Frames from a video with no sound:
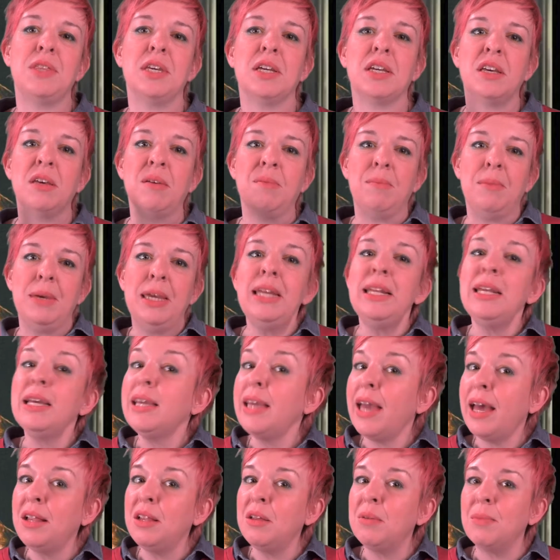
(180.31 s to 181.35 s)
the comedic
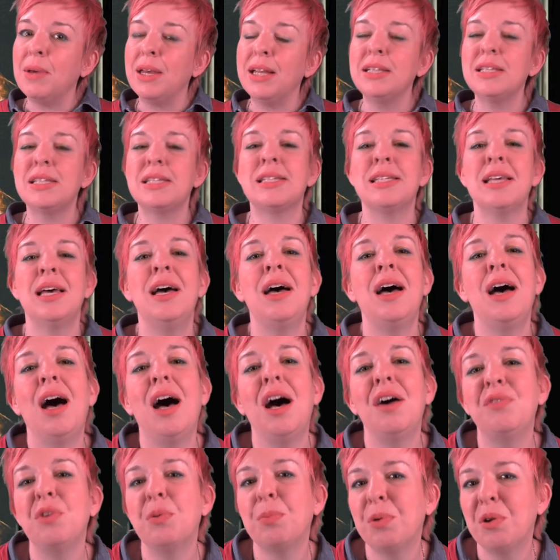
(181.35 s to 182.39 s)
elements
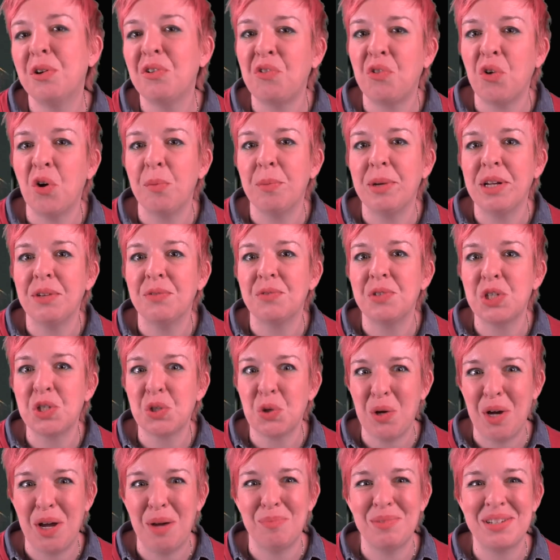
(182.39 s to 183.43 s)
of a performative
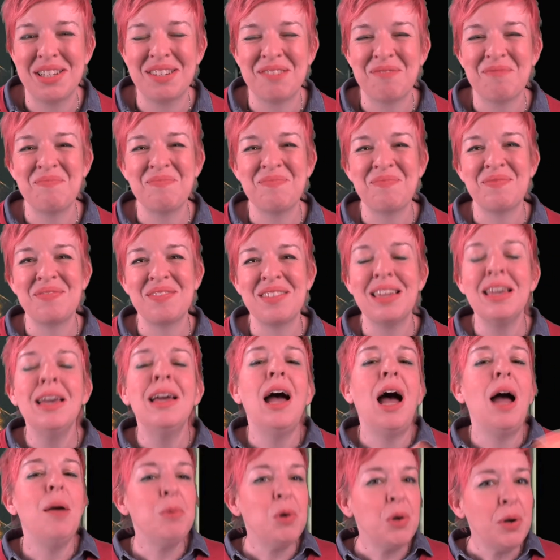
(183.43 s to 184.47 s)
script.
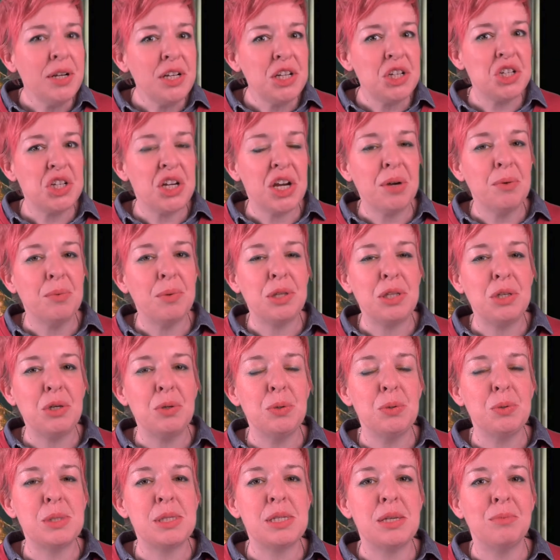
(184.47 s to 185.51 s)
I'm going to share with
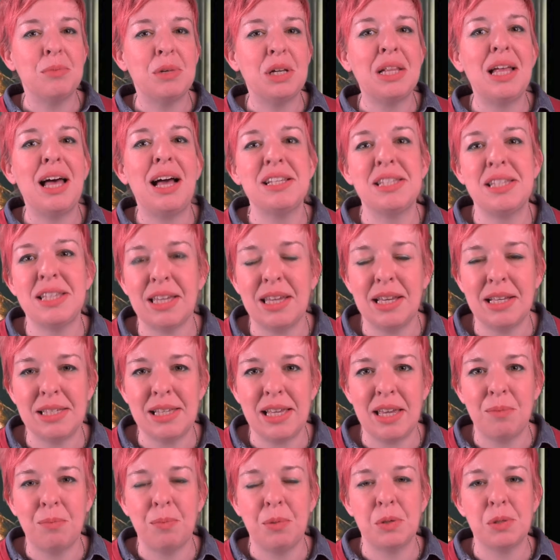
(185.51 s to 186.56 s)
you some classic
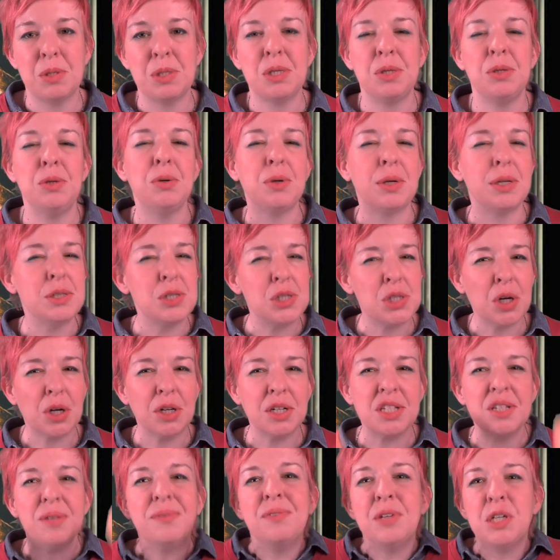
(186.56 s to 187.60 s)
examples so you can
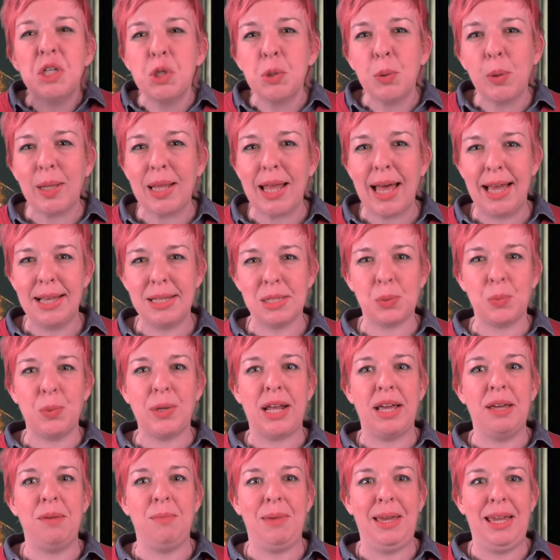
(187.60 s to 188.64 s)
start to visualize what
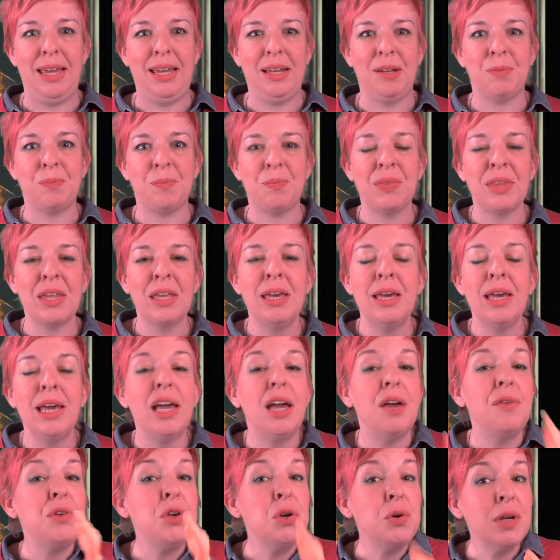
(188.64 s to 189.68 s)
I mean.
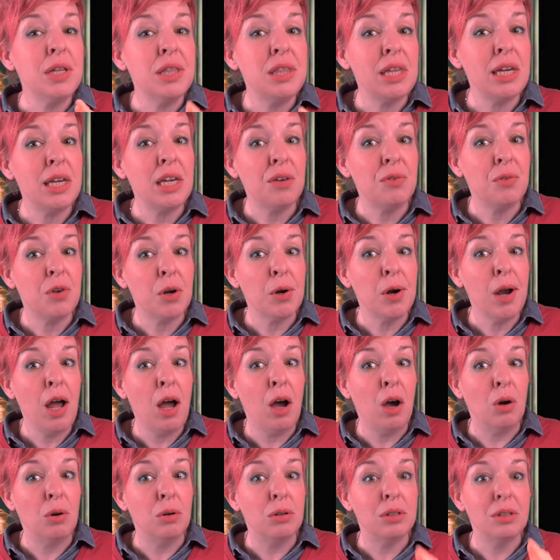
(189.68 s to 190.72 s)
If you can think of your
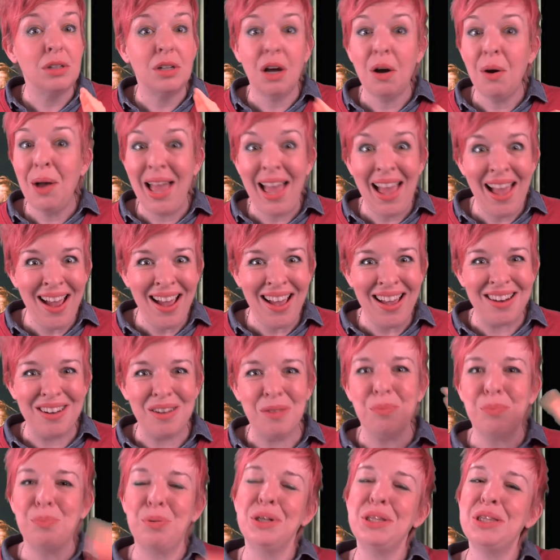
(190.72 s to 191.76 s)
own, go ahead
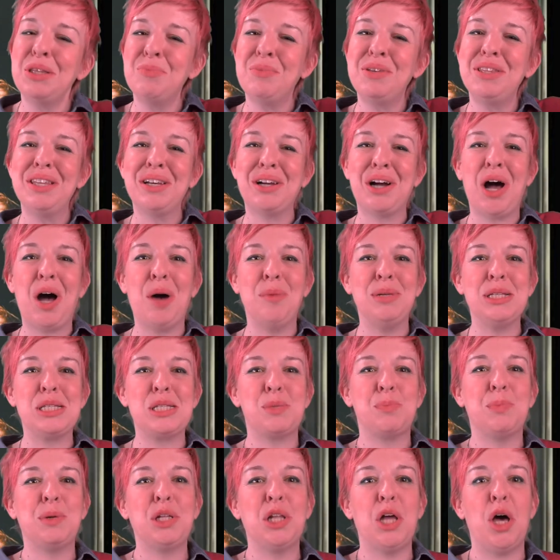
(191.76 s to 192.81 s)
and put them in the
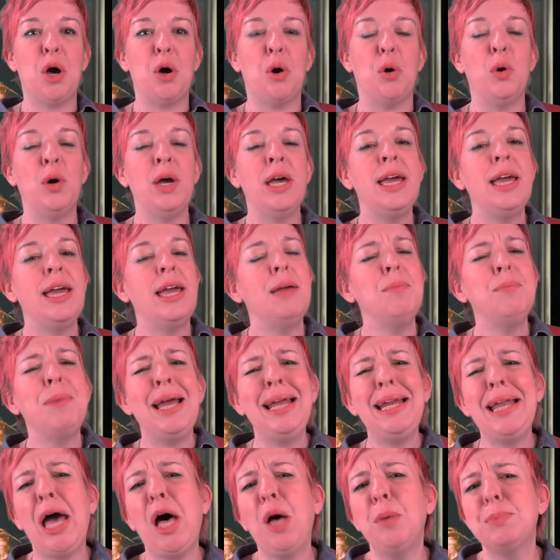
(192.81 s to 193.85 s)
comments below. It
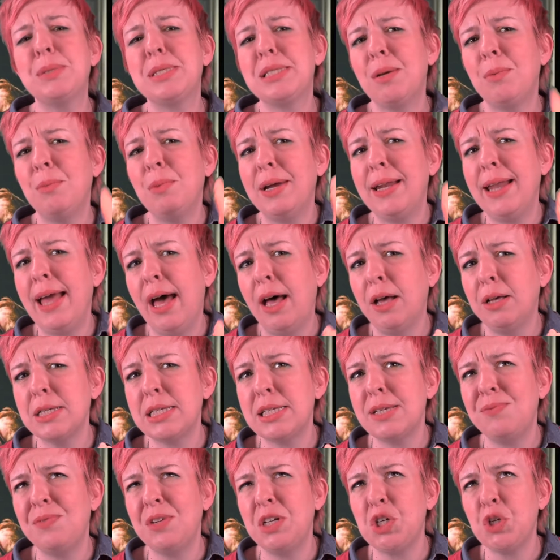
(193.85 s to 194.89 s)
might help someone
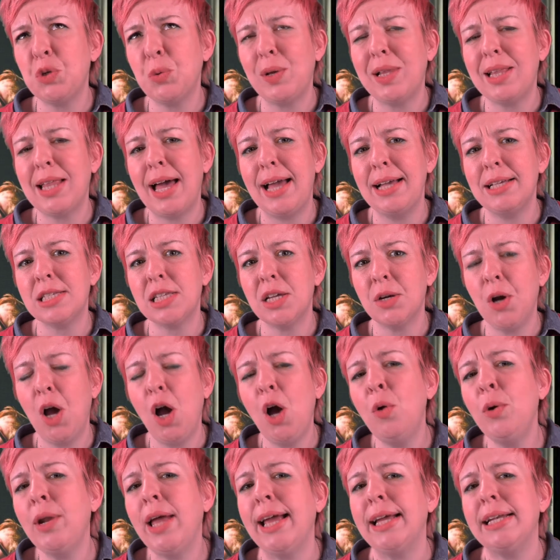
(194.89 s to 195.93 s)
else visualize their
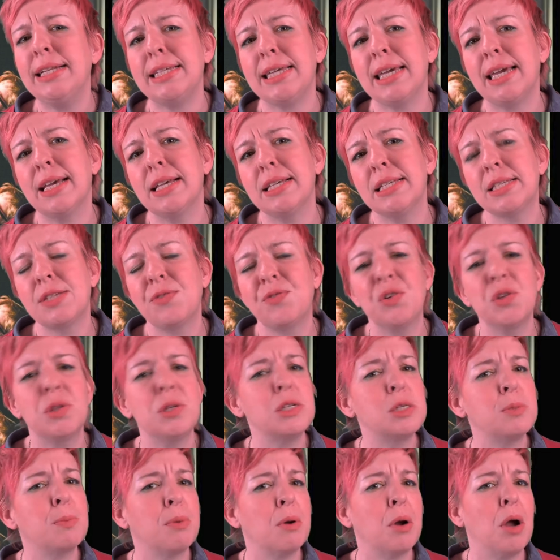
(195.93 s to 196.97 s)
own ideas for
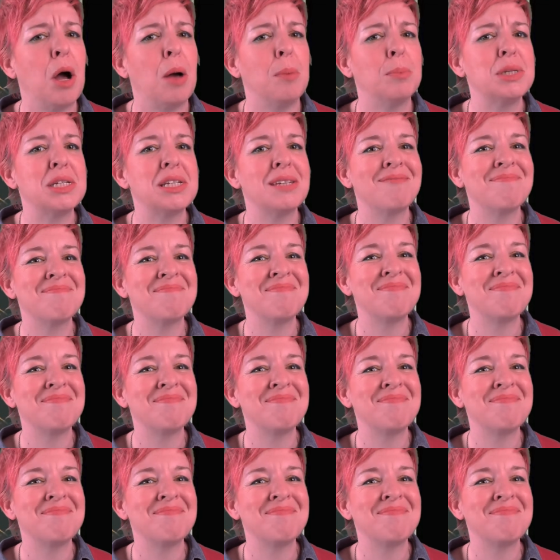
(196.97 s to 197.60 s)
this prompt.